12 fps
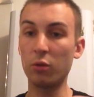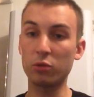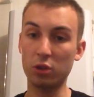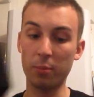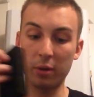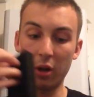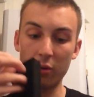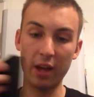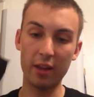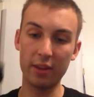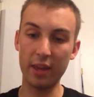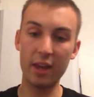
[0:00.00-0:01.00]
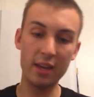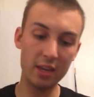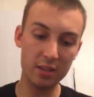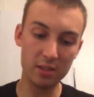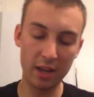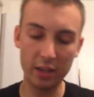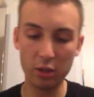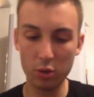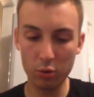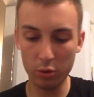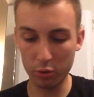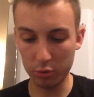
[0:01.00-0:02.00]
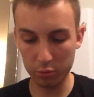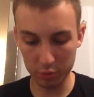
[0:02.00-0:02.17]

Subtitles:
also below that there is a coil,